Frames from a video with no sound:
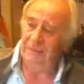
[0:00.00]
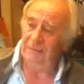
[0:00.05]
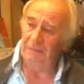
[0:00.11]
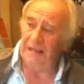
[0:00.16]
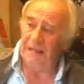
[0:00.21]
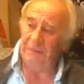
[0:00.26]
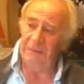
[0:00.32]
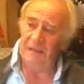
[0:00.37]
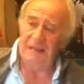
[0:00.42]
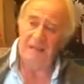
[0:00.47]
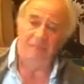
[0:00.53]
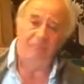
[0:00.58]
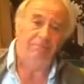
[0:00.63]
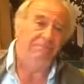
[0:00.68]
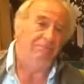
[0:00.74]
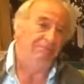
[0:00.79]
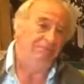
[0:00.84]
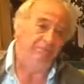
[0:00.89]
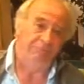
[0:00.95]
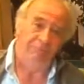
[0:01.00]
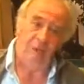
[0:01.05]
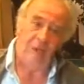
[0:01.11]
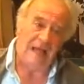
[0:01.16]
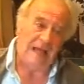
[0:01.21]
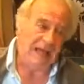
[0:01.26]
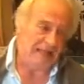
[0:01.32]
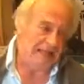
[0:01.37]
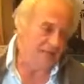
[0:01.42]
Anyway, we'll
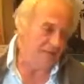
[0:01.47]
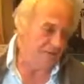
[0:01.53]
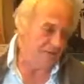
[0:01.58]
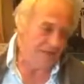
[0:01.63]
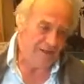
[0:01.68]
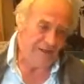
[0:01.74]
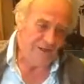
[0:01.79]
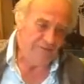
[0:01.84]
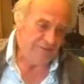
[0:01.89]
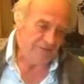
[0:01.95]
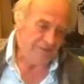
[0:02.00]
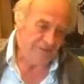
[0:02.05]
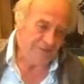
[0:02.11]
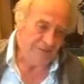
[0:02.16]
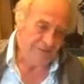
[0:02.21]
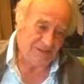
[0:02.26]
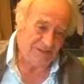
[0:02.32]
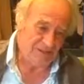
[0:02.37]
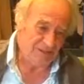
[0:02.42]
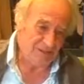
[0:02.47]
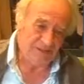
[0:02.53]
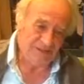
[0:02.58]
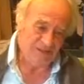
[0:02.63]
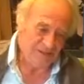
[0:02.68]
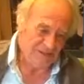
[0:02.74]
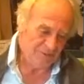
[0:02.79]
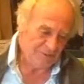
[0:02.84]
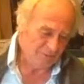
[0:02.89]
hang in there for, there's
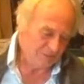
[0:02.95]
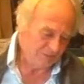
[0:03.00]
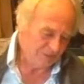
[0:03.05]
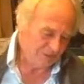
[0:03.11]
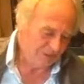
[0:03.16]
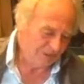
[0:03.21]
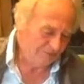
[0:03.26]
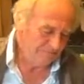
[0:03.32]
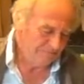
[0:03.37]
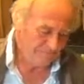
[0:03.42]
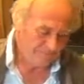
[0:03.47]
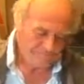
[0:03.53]
nothing else for it.